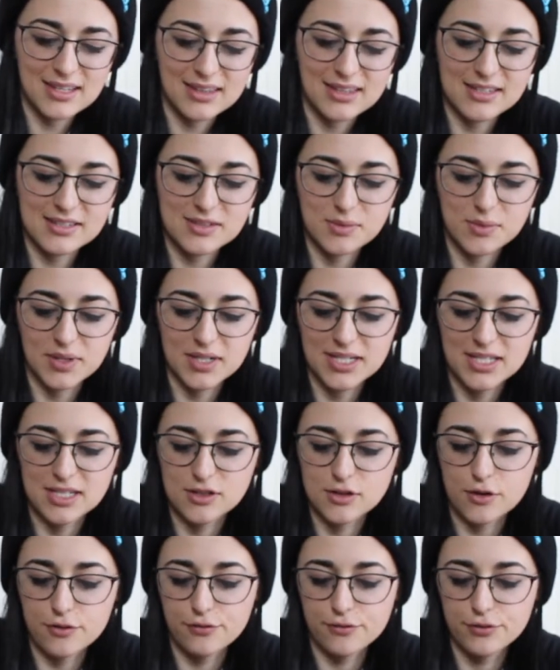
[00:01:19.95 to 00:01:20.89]
This one
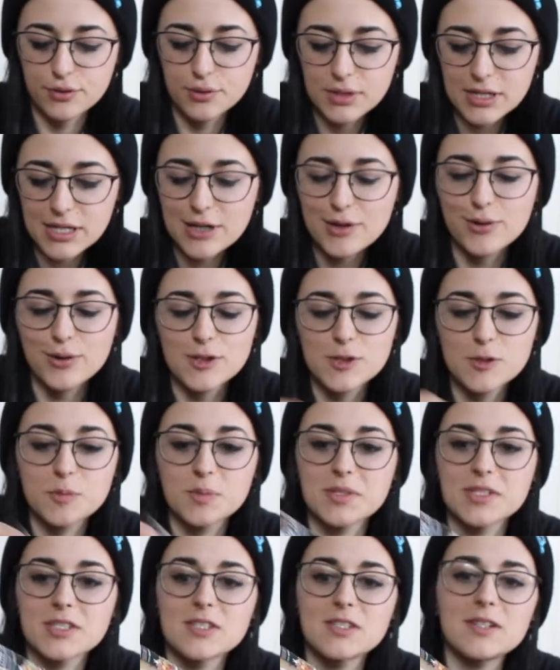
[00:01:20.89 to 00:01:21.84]
is Fruity
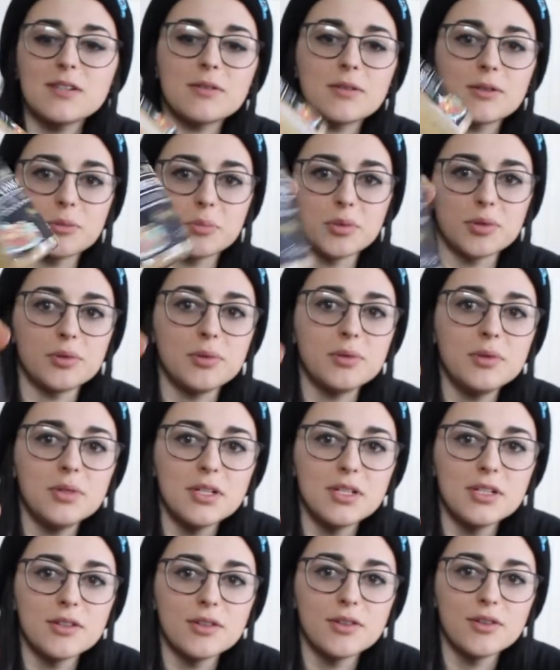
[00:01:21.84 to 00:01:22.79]
Crisp Cereal,
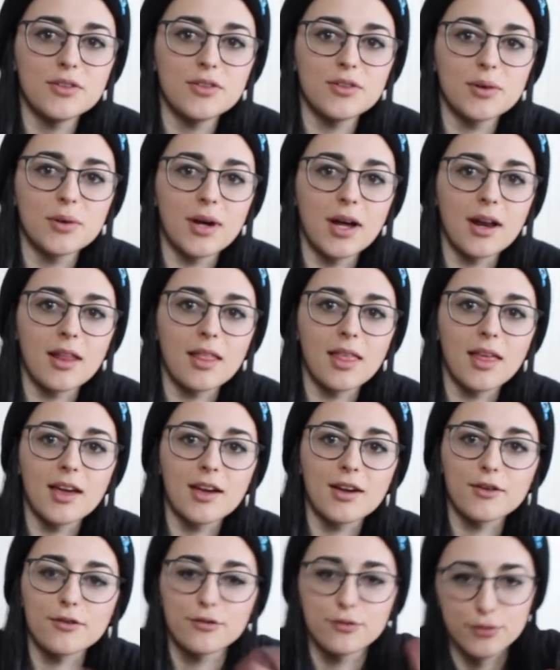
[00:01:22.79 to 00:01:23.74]
so kind of
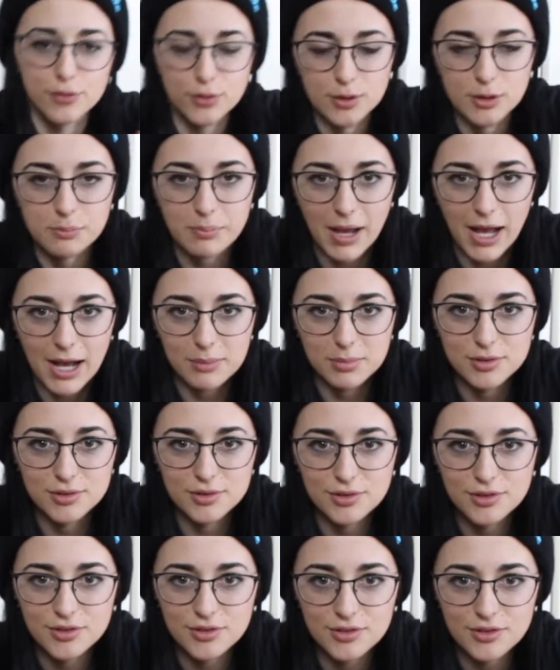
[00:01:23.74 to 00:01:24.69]
like Fruity
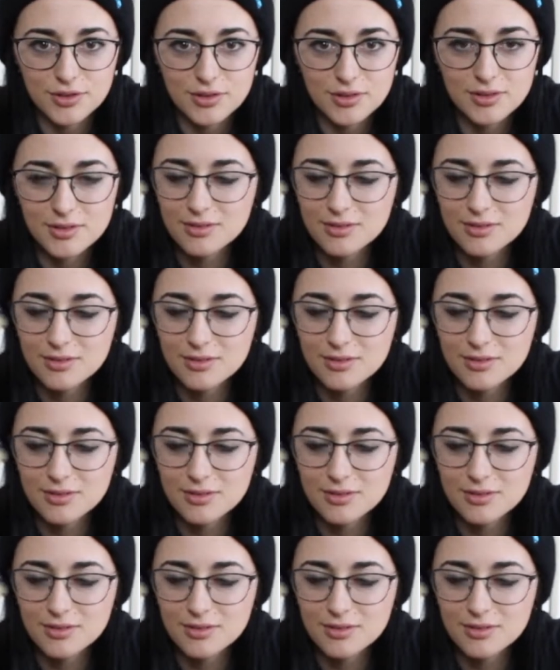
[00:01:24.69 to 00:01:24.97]
Pebbles.